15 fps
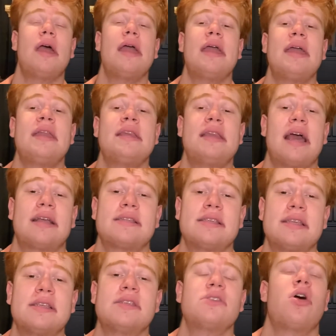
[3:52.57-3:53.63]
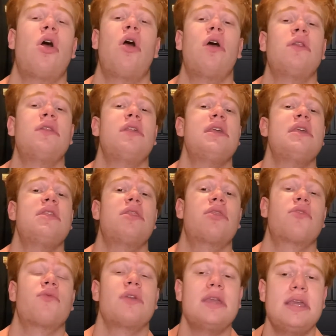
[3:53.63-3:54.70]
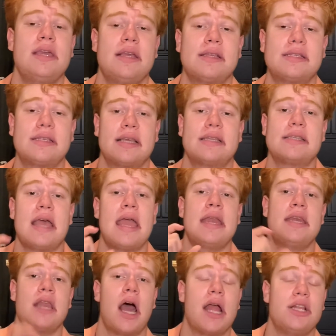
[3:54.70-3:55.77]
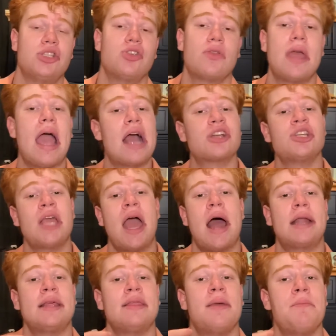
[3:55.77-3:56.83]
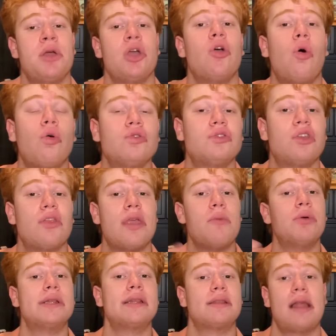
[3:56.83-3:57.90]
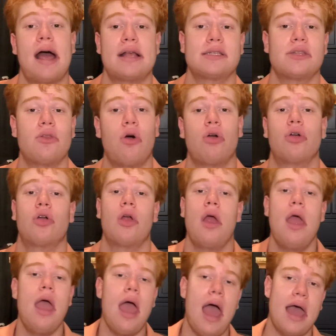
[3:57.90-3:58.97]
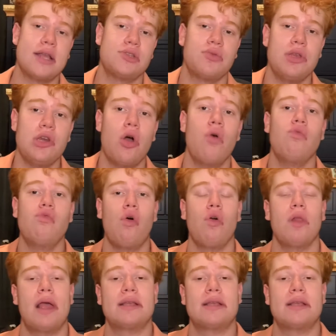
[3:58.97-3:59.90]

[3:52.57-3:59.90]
indexes on the 3, 6, and 9. So they actually added them in gold so they would last longer. As we know, Rolex